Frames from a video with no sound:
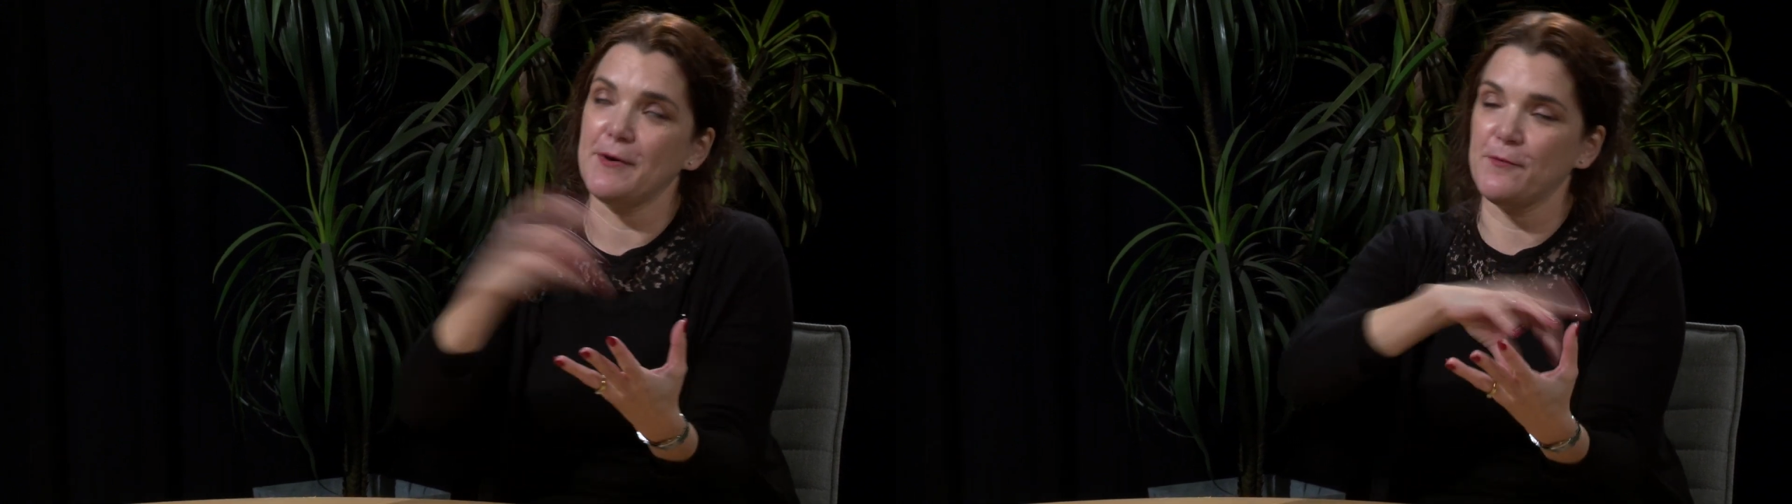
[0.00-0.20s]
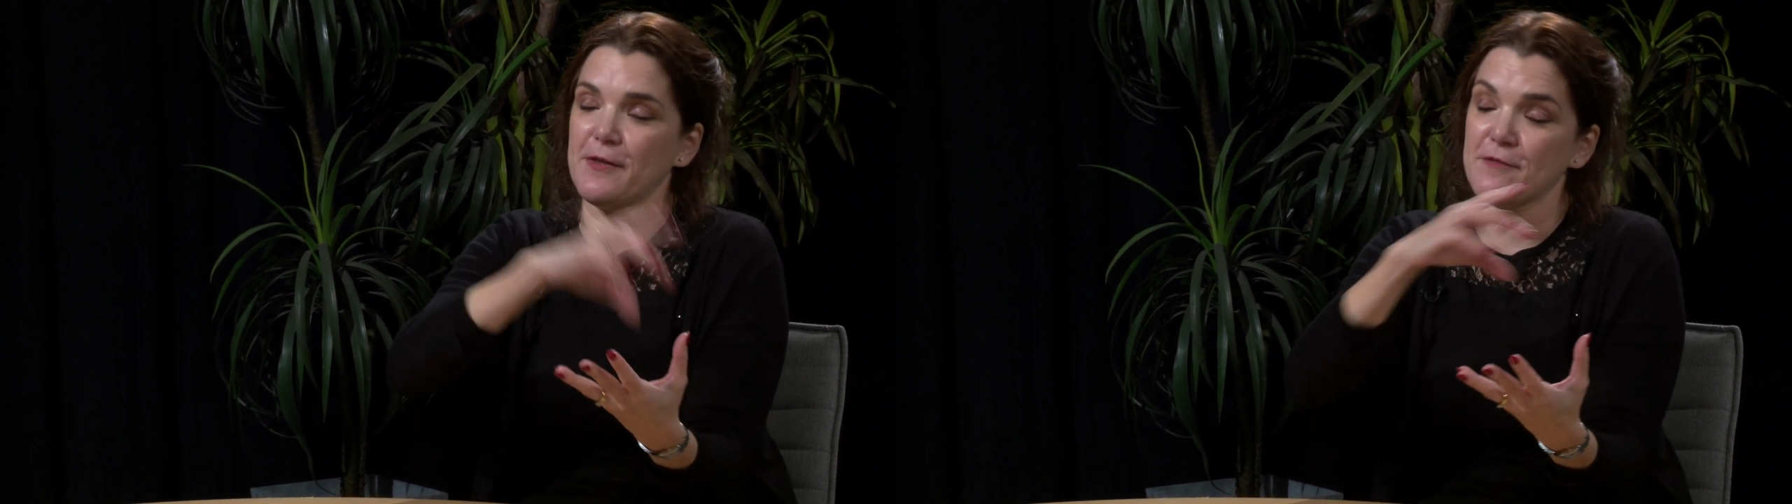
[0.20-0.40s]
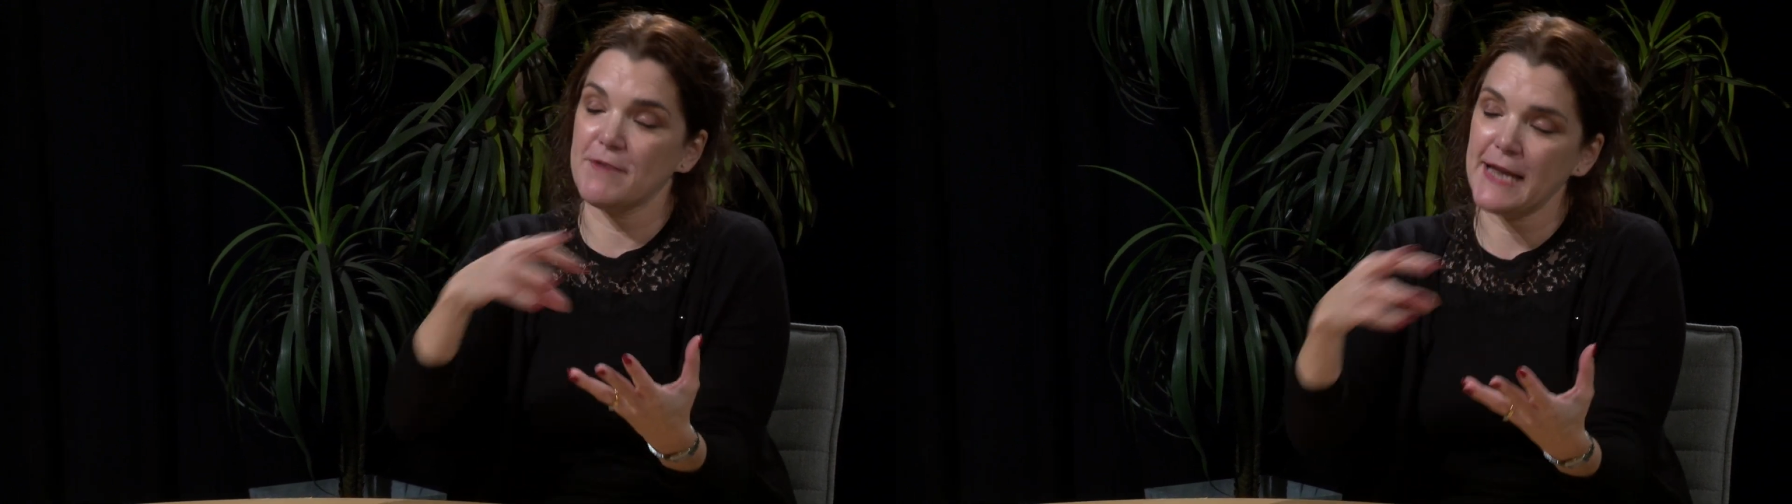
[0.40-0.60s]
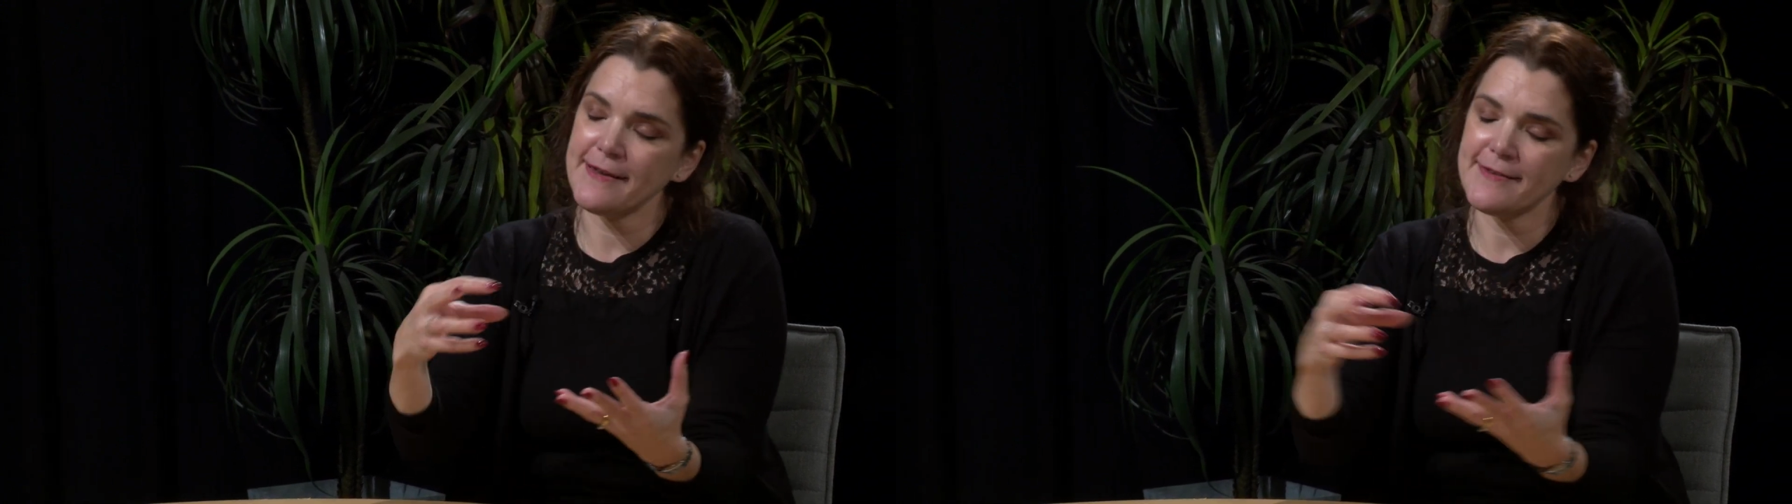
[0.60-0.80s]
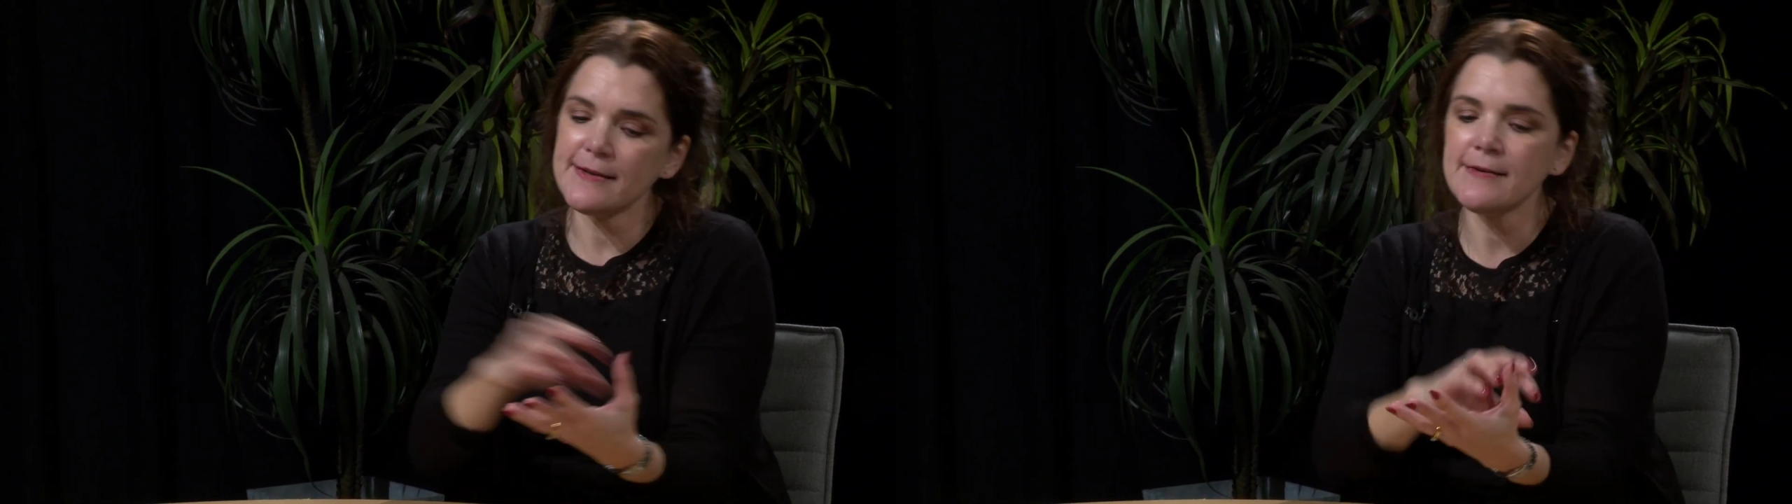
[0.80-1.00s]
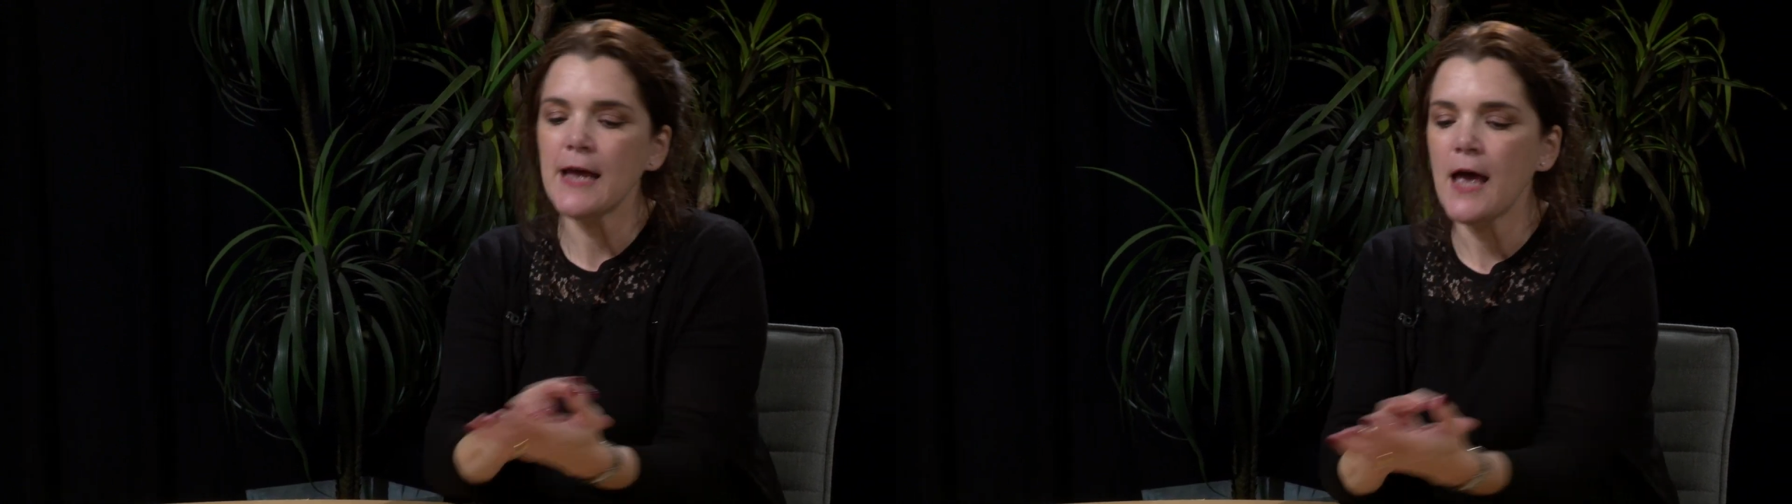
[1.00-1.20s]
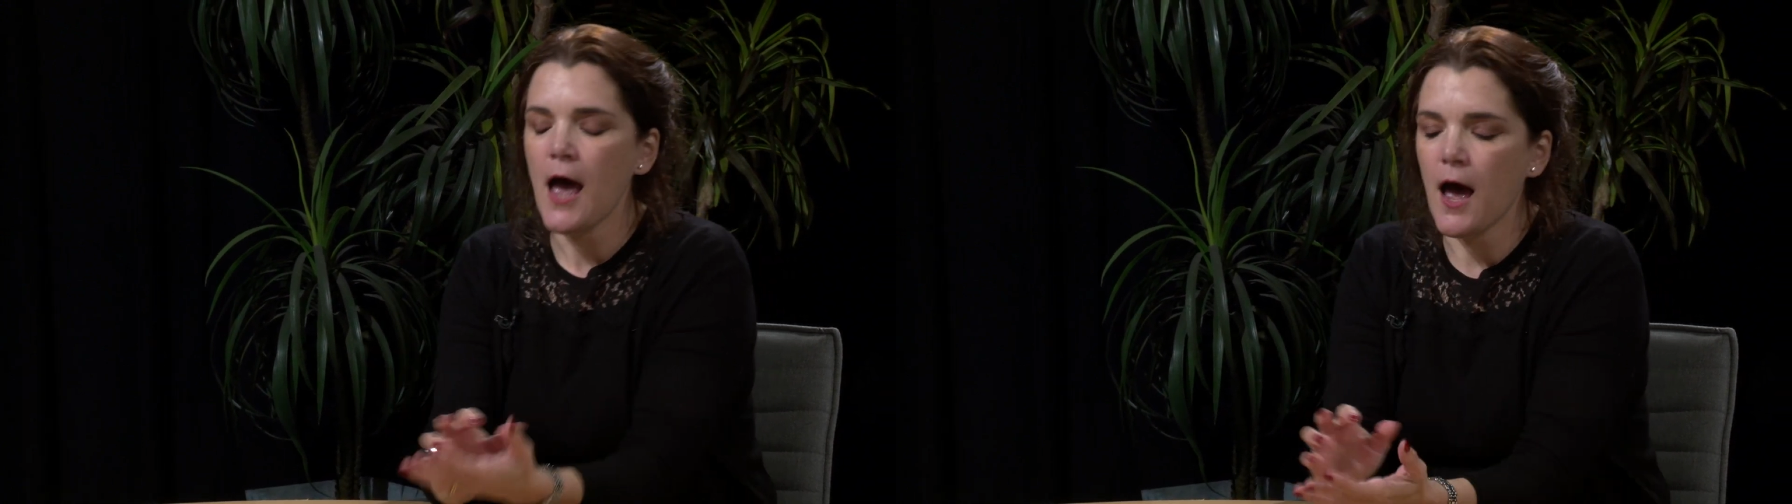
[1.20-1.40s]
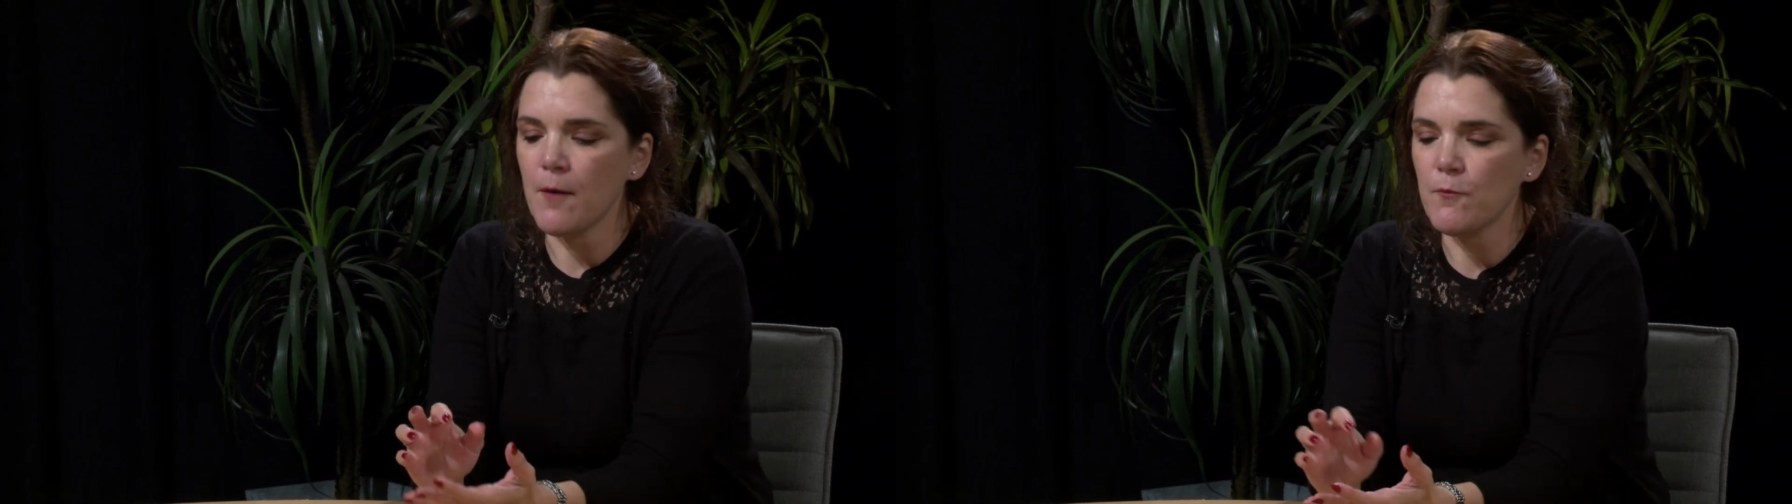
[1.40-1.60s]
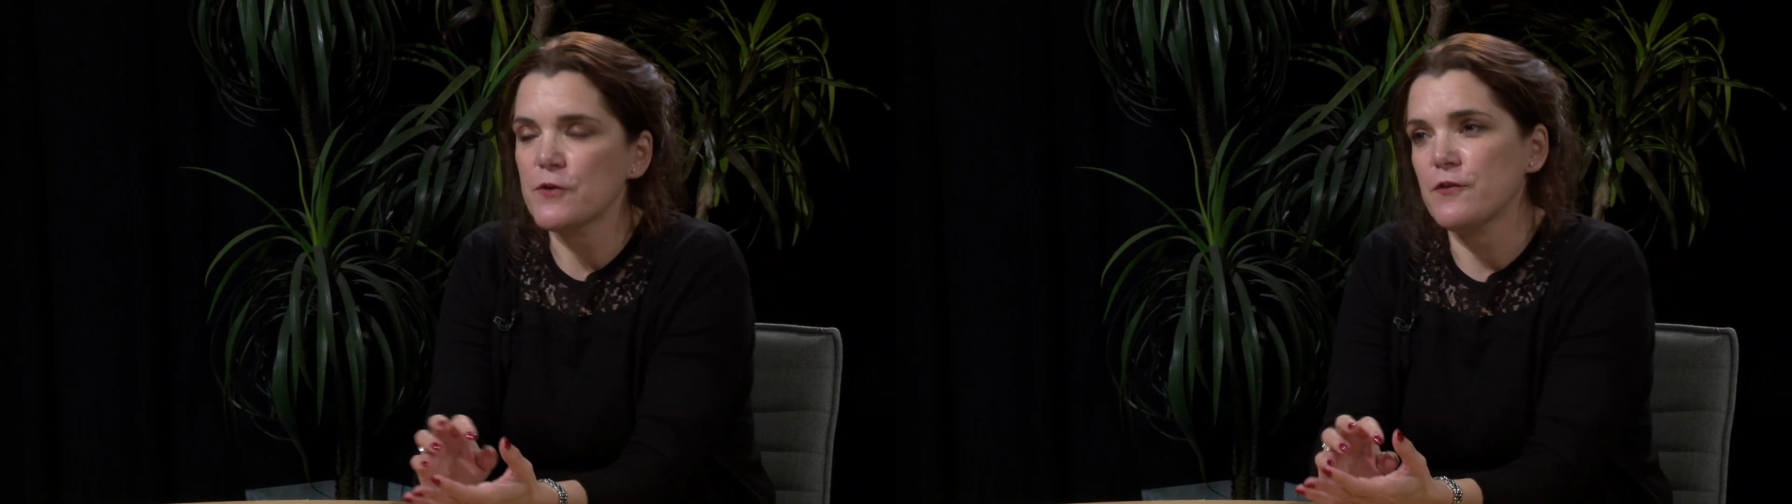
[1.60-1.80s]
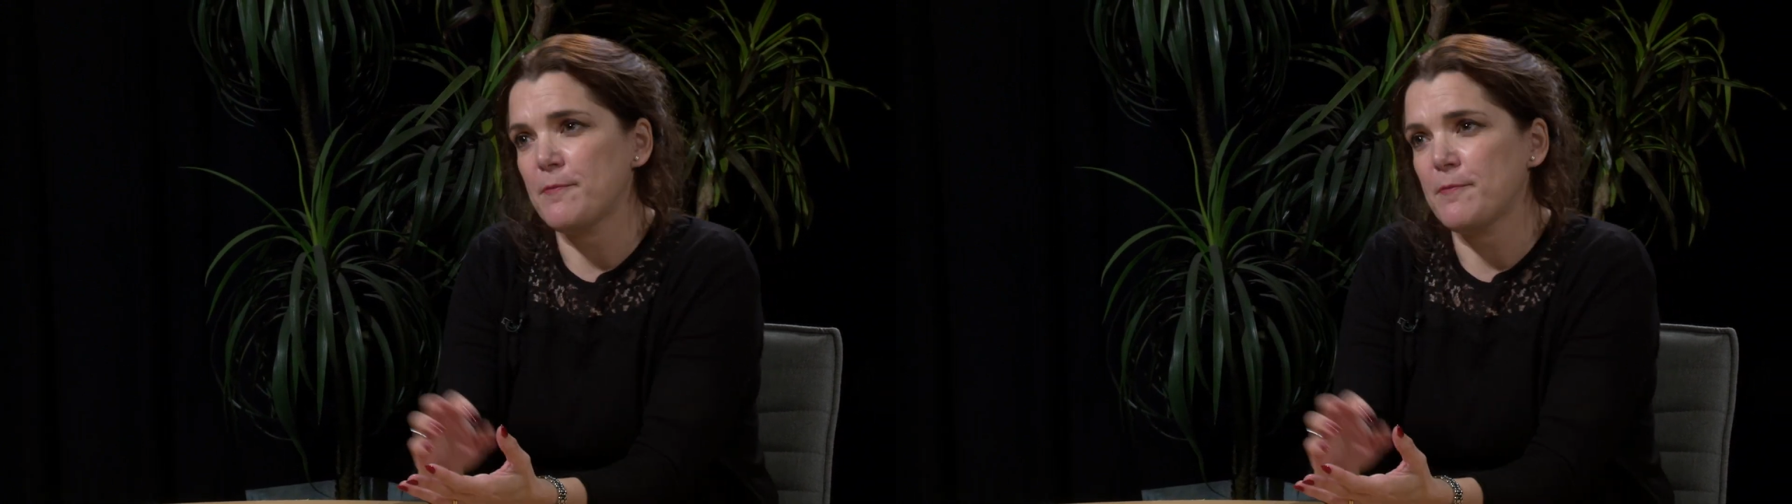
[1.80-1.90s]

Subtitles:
that's related, which is